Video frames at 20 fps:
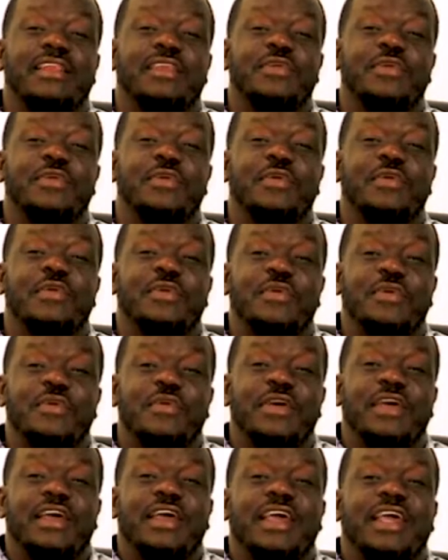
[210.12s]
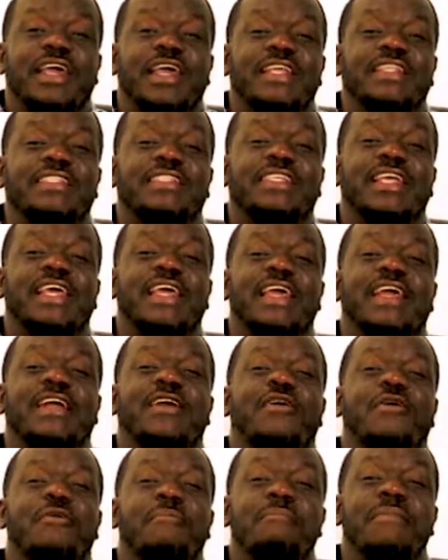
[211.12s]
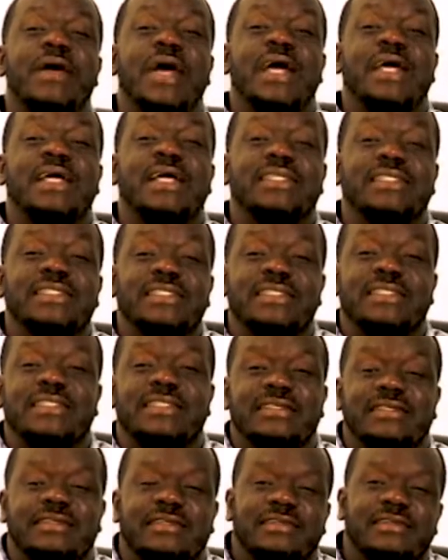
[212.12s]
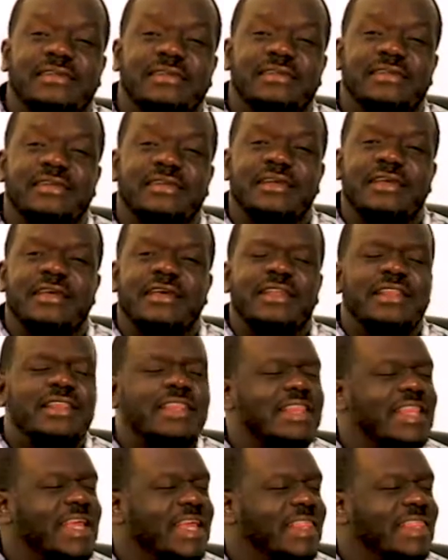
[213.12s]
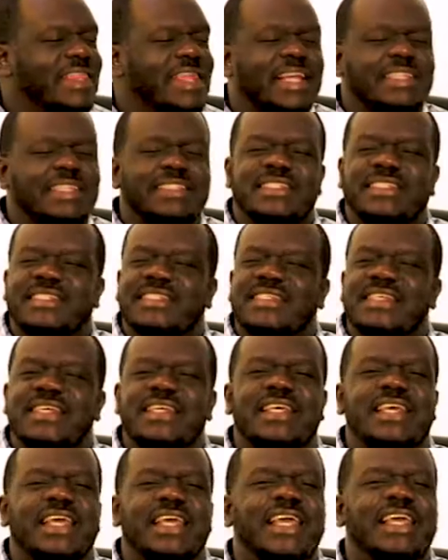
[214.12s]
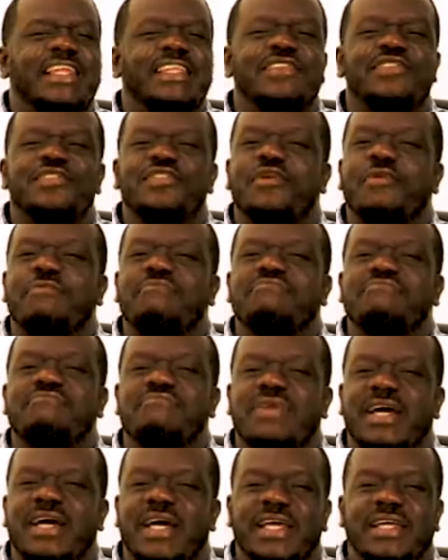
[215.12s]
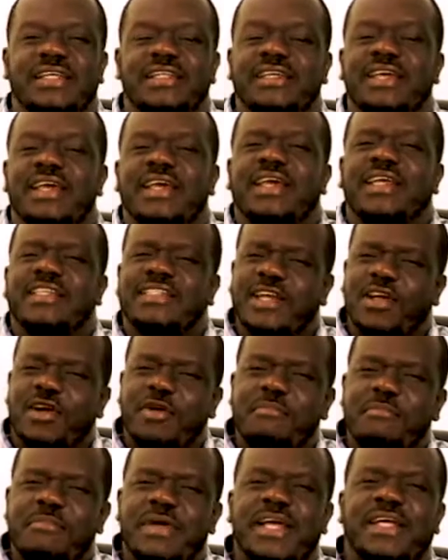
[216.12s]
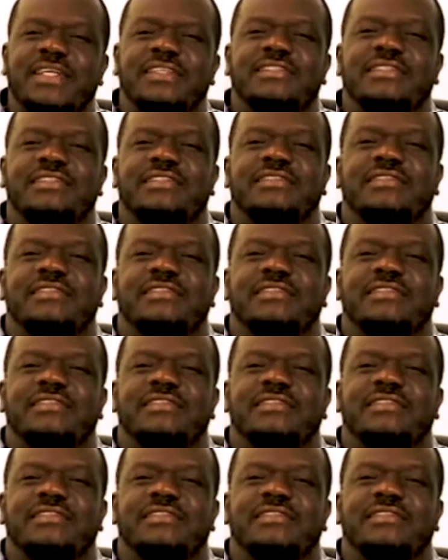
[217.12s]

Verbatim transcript: no, it's a command. Let that sink in your mind. It's a command.